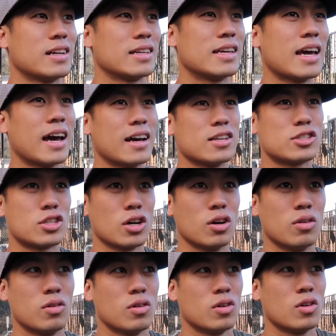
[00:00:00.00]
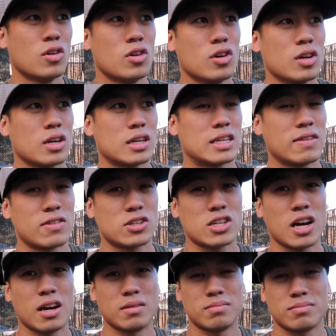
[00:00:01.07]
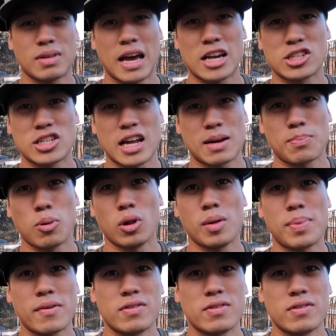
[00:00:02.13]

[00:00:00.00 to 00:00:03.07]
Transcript: yeah, so give it a shot. Hashtag pull up